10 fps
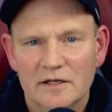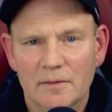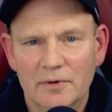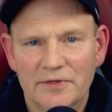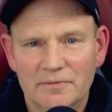
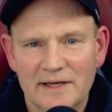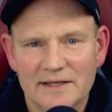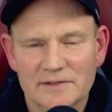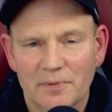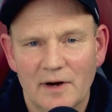Number
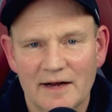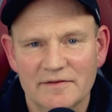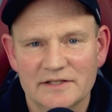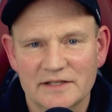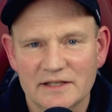three is
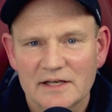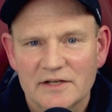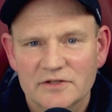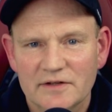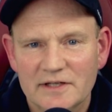privacy.
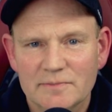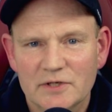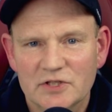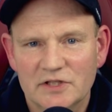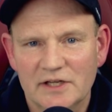So these
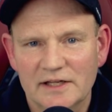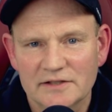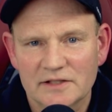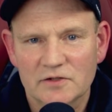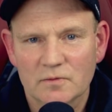
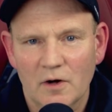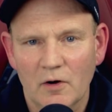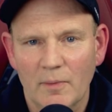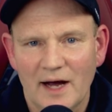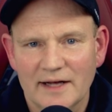machines, these
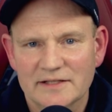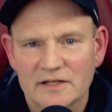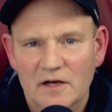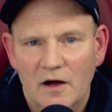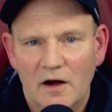
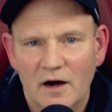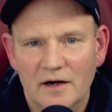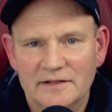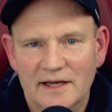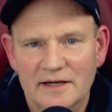robots,
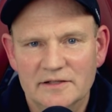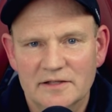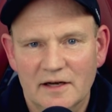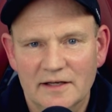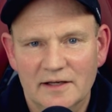are data
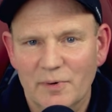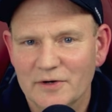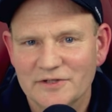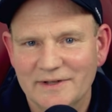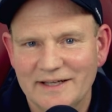sucking,
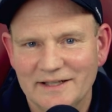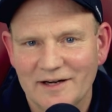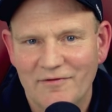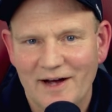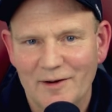personally
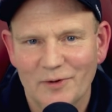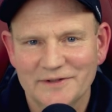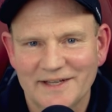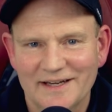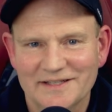
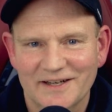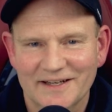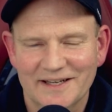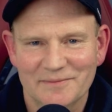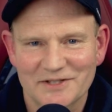identifiable data
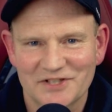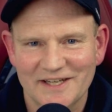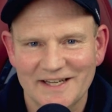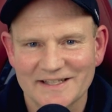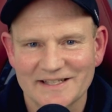sucking
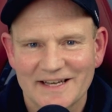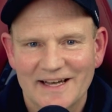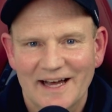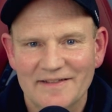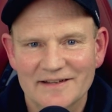machines.
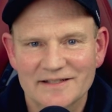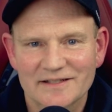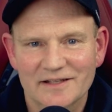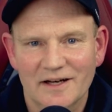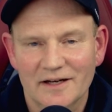And this
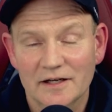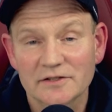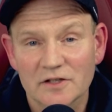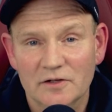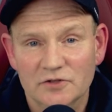is a,
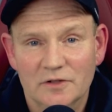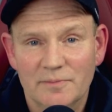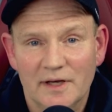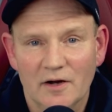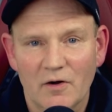is a
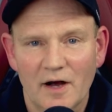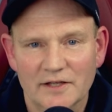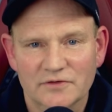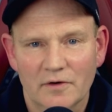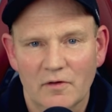should be a
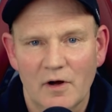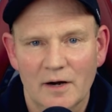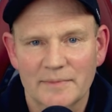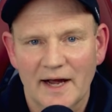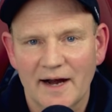cause for
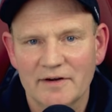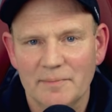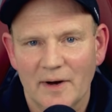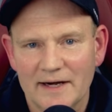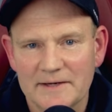alarm to
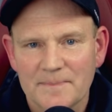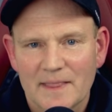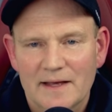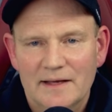everybody.